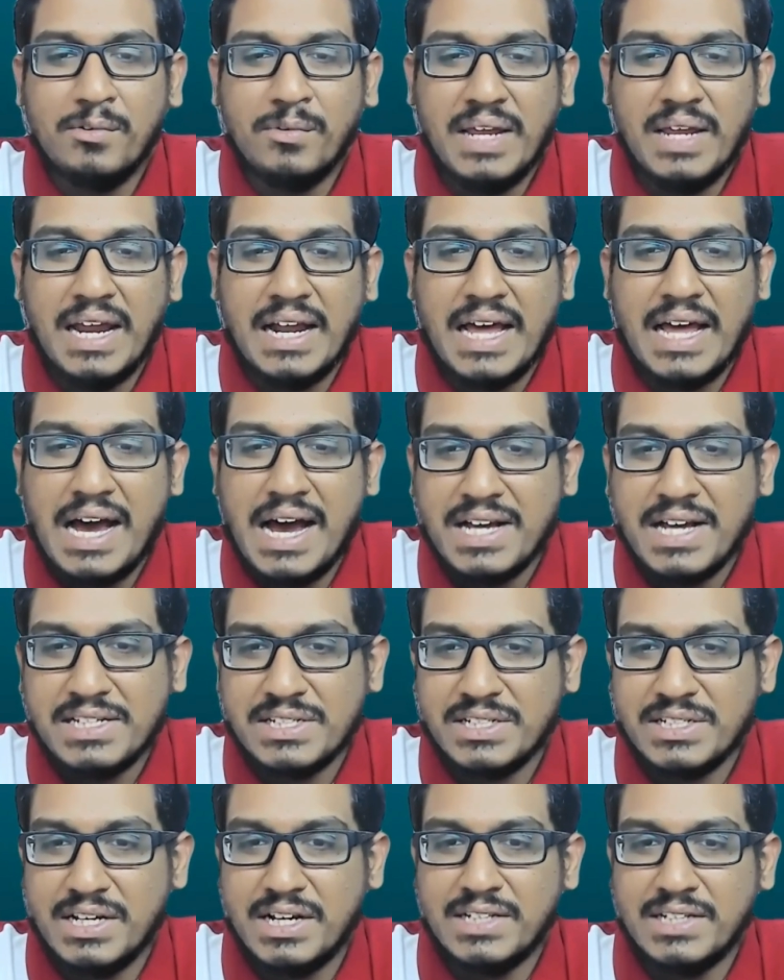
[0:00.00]
we had
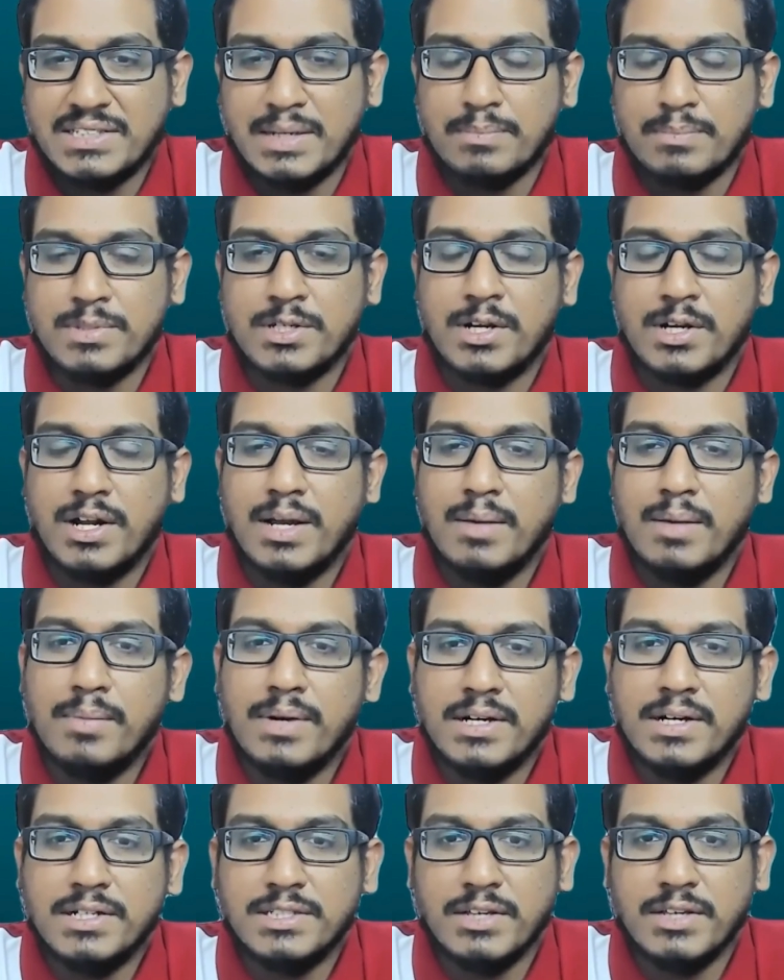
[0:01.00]
asked our
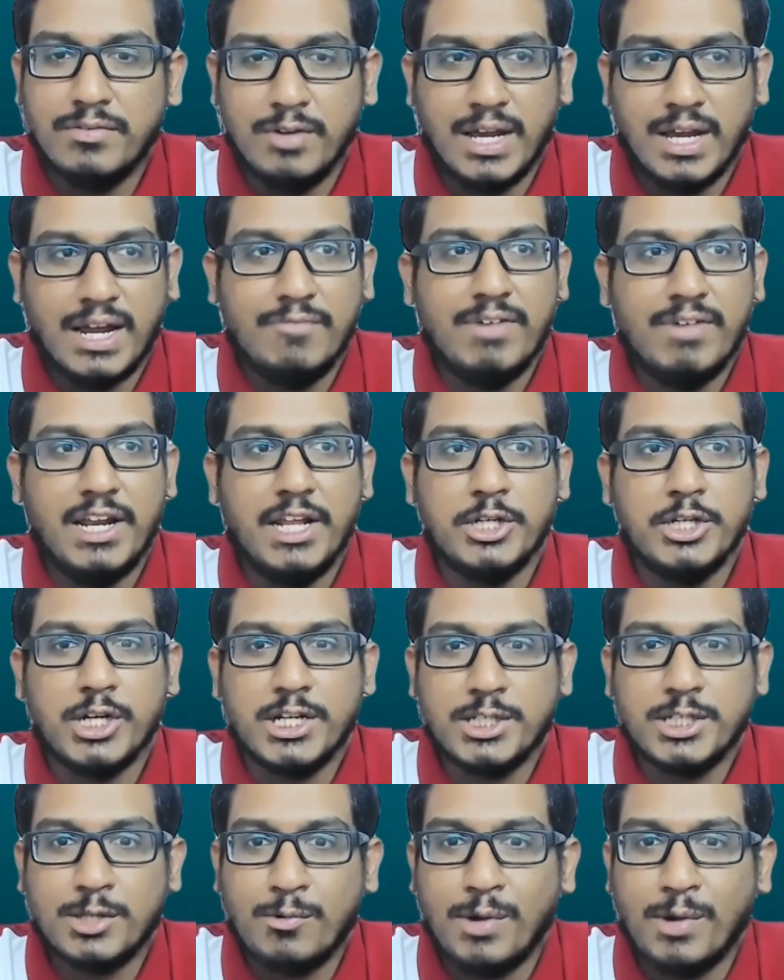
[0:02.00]
subscribers if you have any
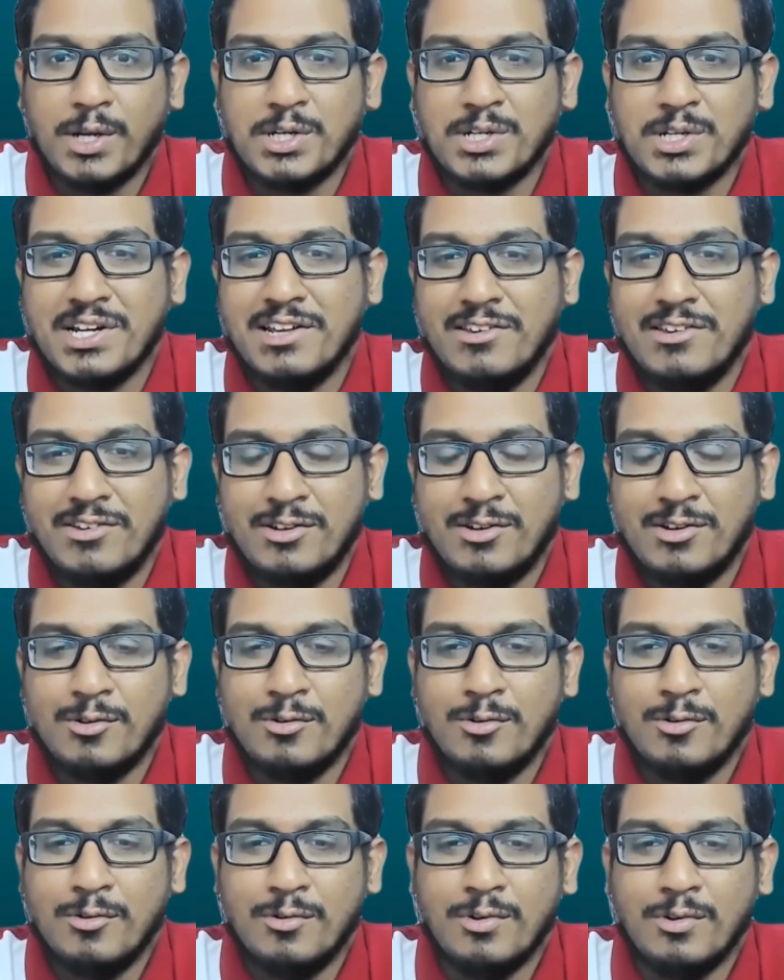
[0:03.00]
chess questions
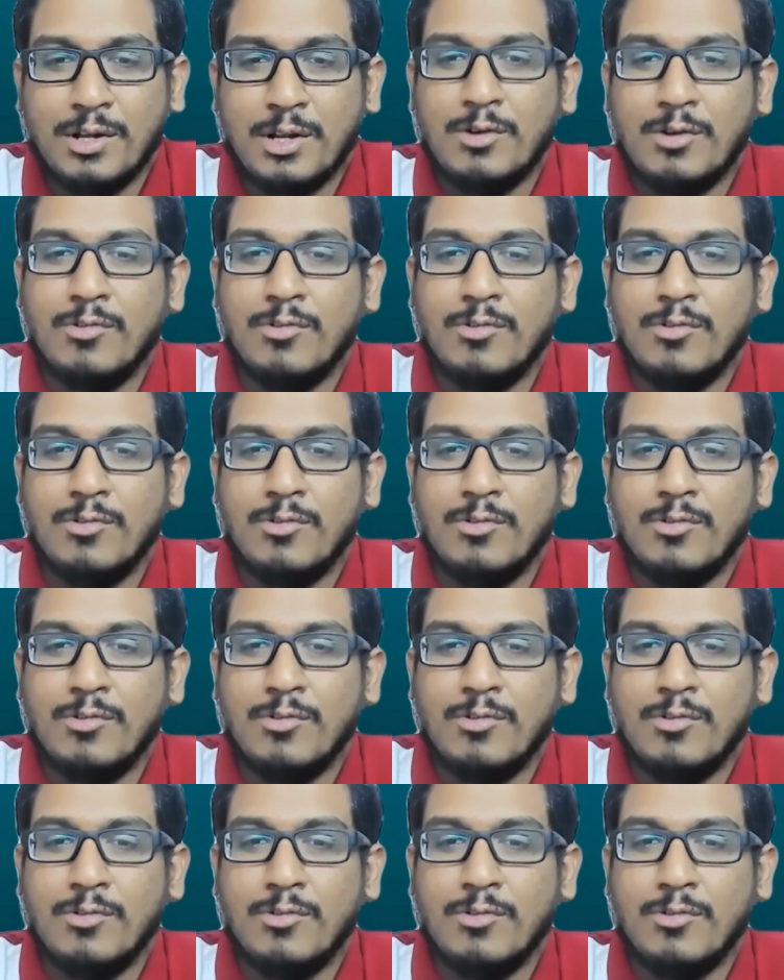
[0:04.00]
to,